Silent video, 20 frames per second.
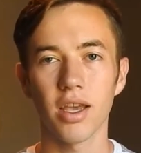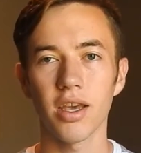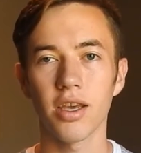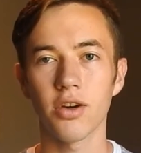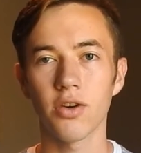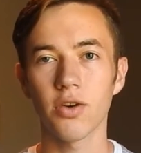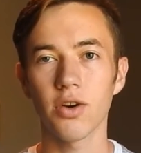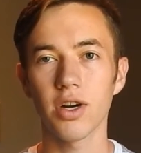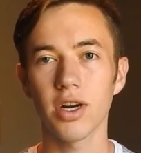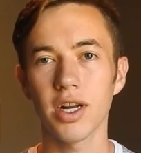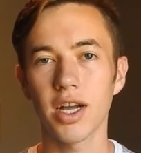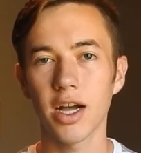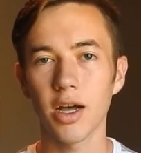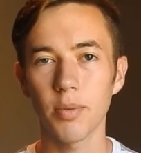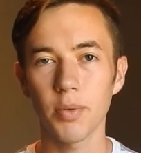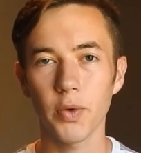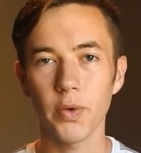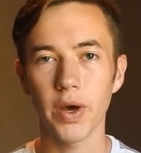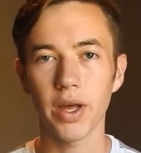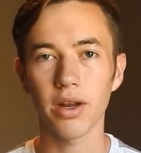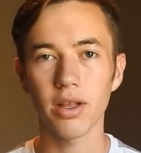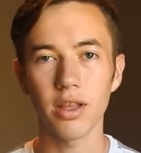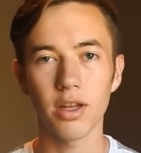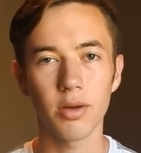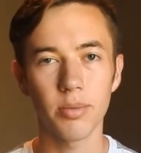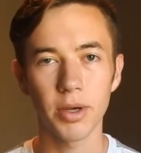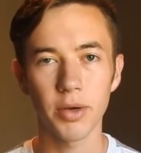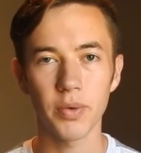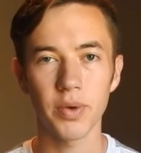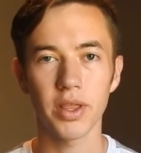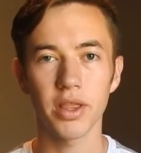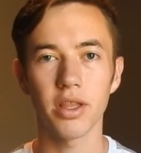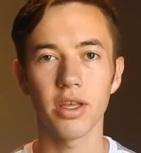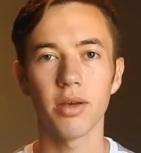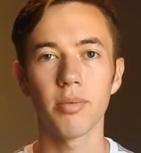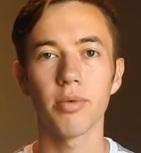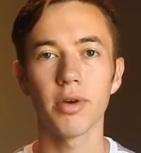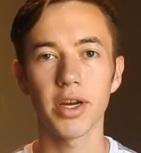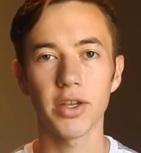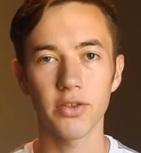In order to help you out a little bit with
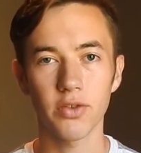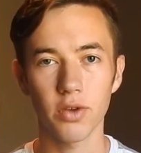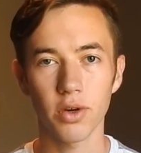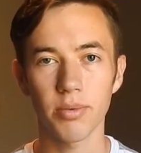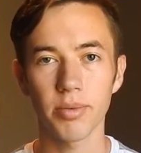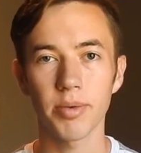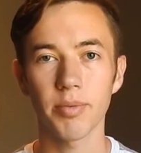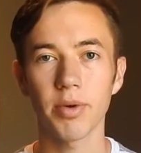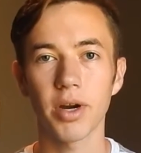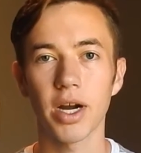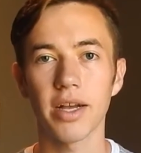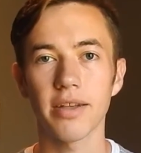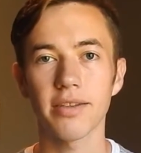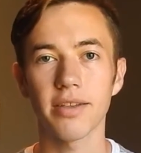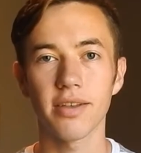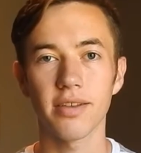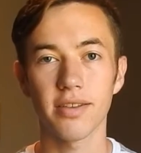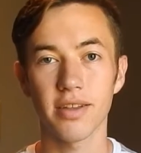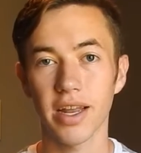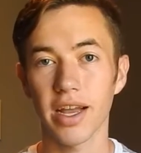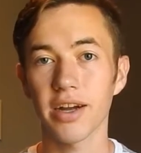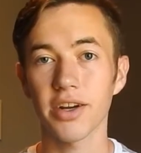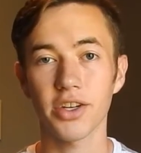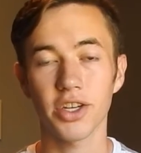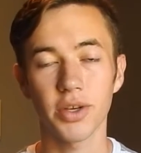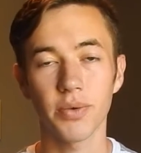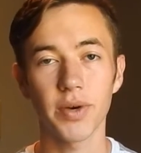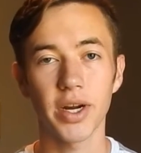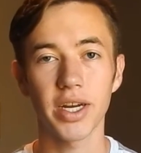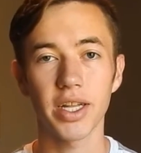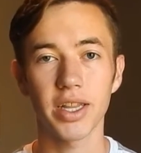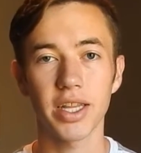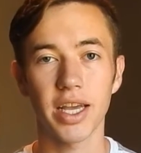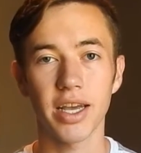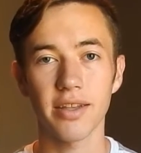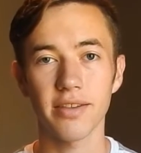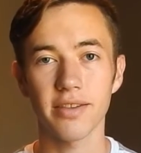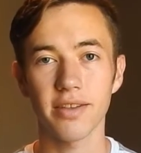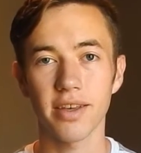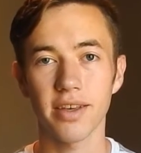the brainstorming process and actually writing the
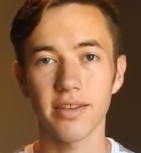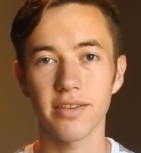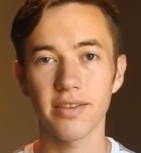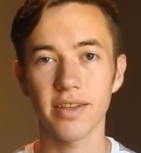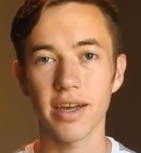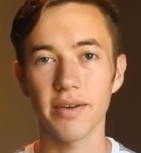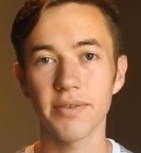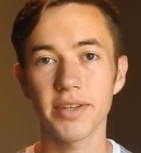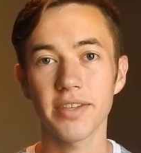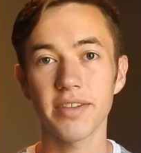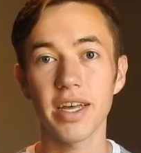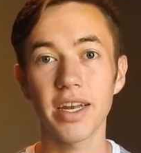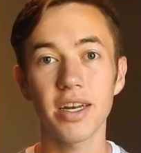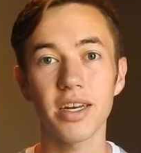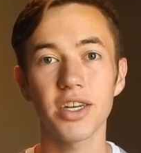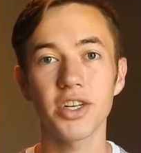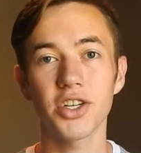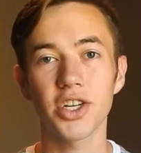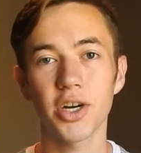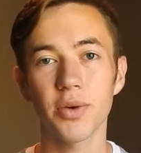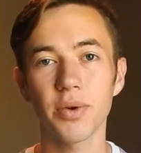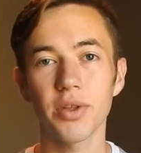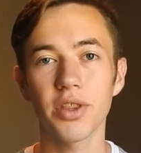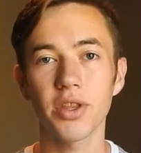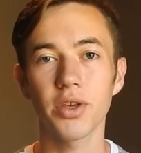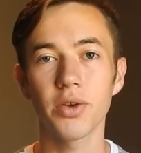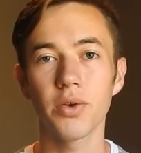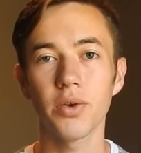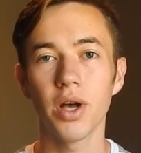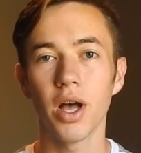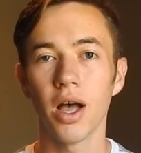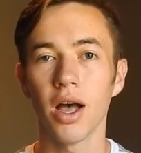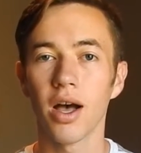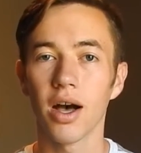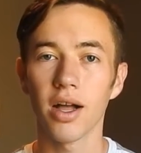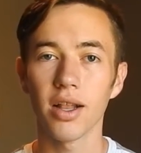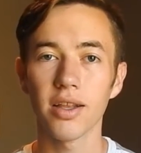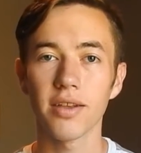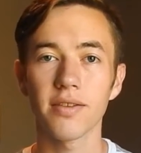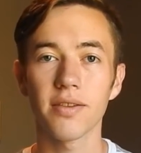essays, I've decided to share with you
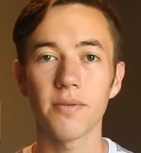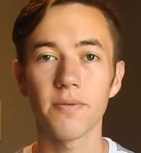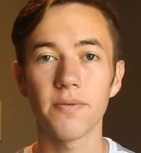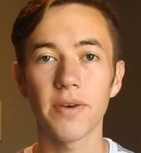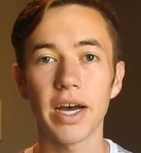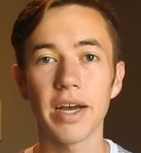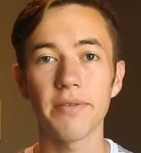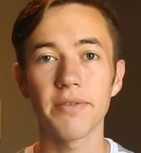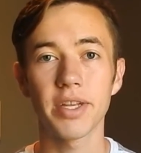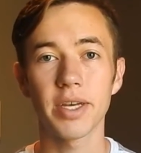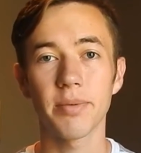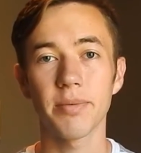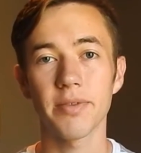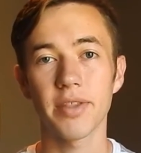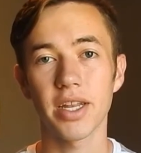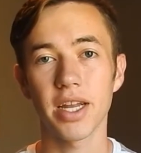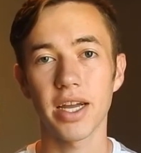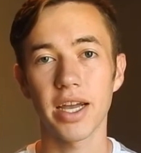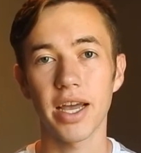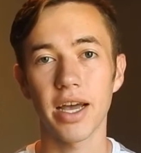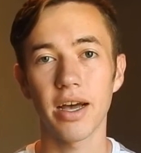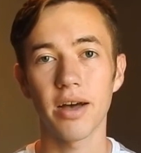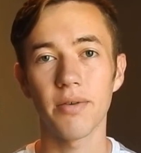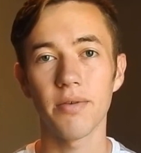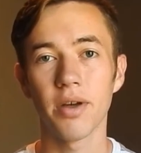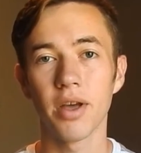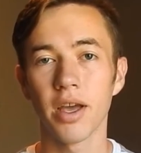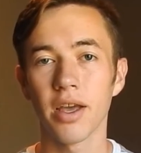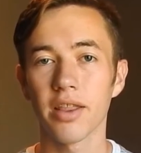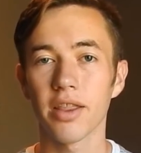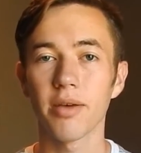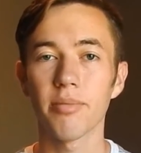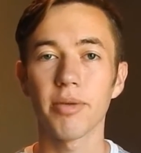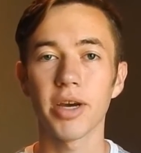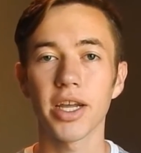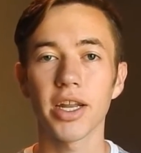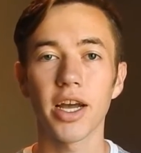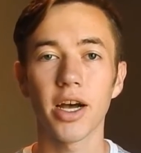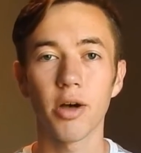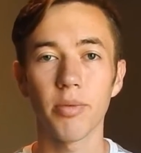a list of 5 tips that I have that
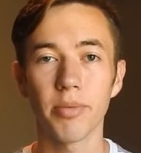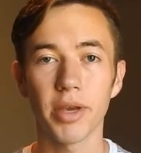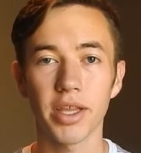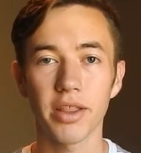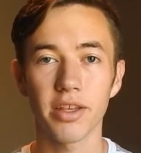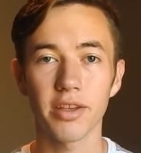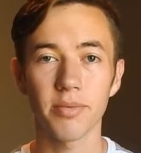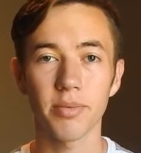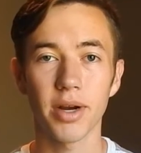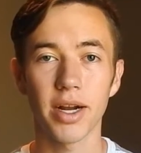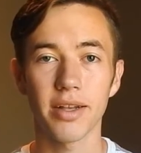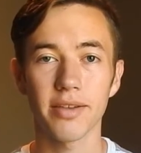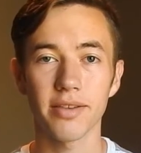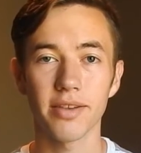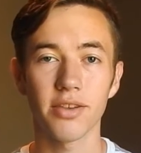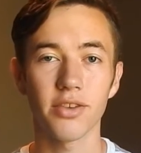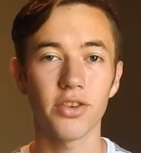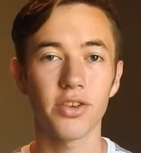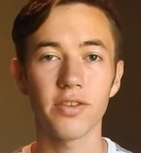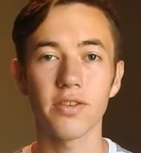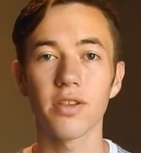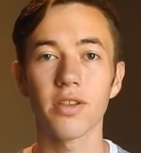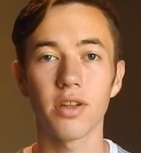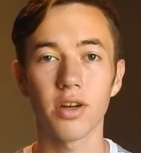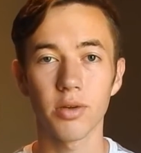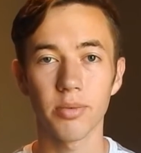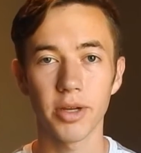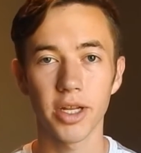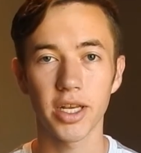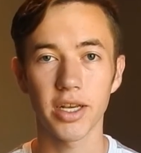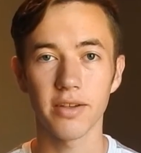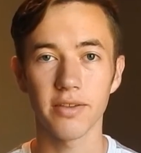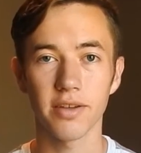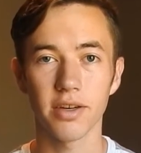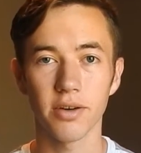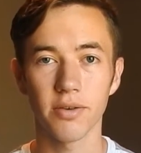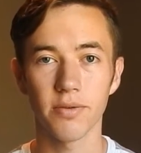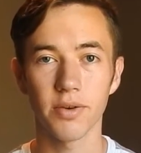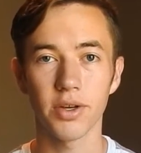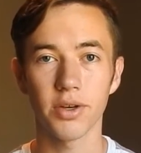might help make this process just a little bit
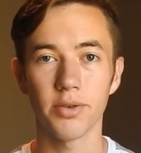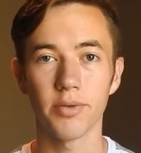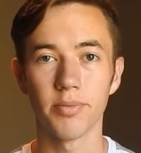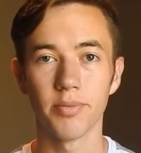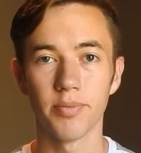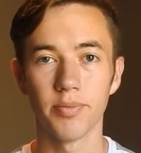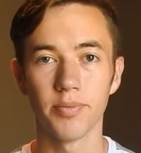easier for you.